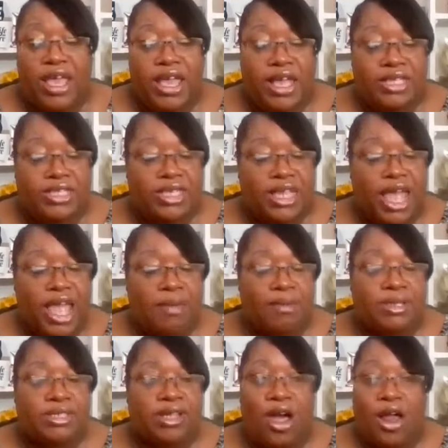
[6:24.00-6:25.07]
His name
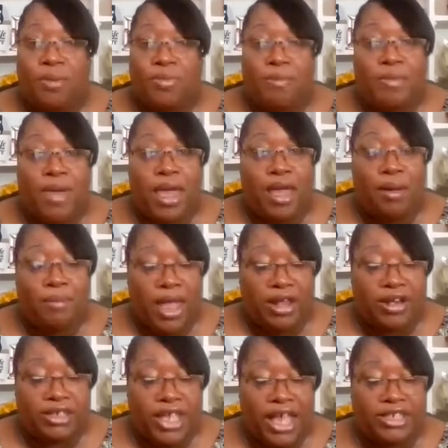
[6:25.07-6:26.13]
is Honorable Mayor
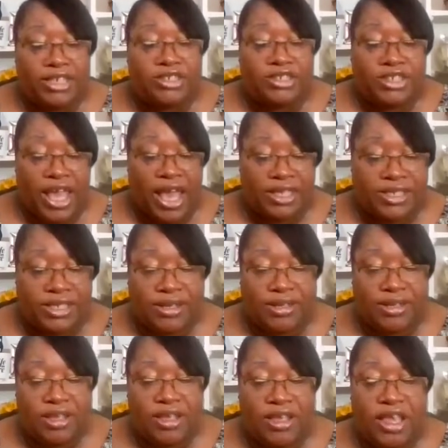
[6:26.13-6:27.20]
Maynard H. Jackson.
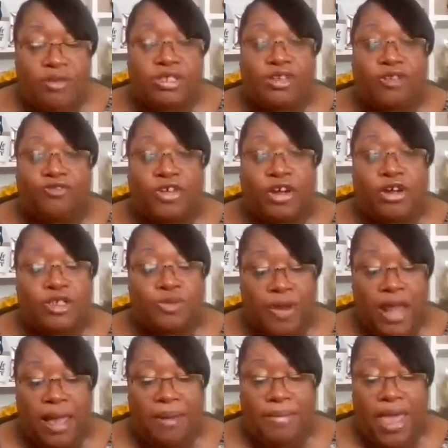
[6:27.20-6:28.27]
He was the first
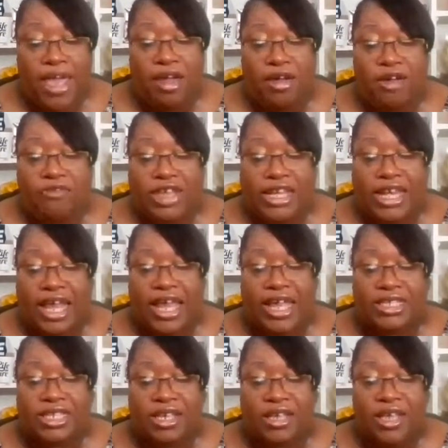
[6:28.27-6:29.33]
Black mayor of
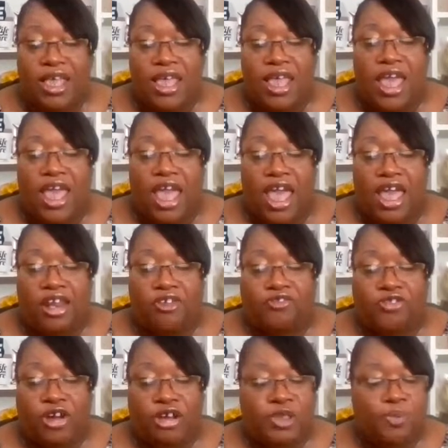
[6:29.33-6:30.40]
Atlanta and the
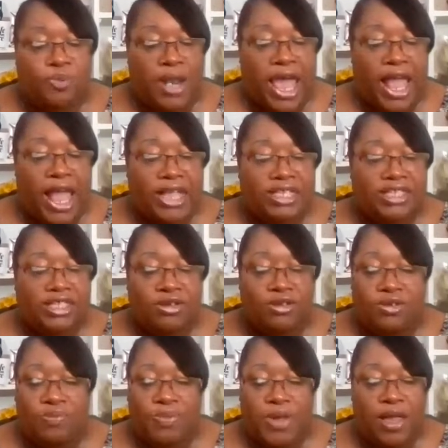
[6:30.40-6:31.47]
first Black
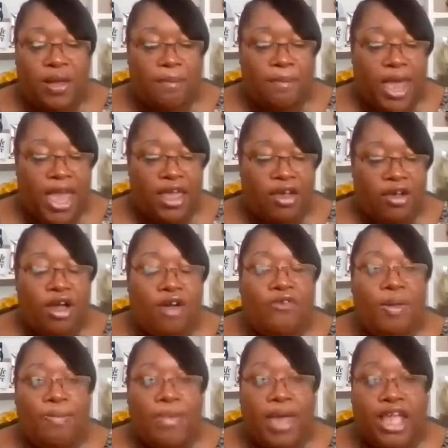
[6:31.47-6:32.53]
to be a mayor of
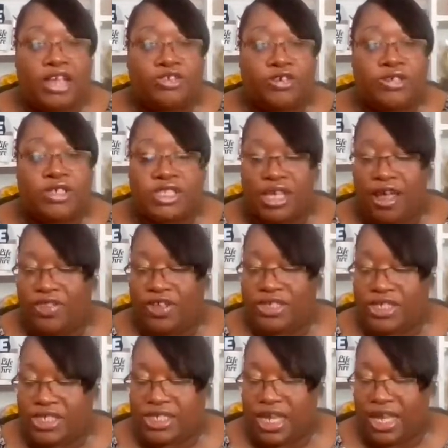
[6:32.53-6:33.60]
a major
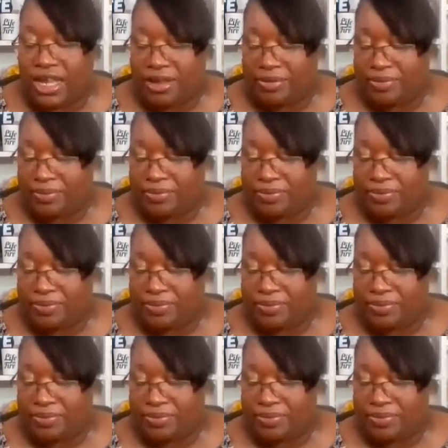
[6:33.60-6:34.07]
Southern city.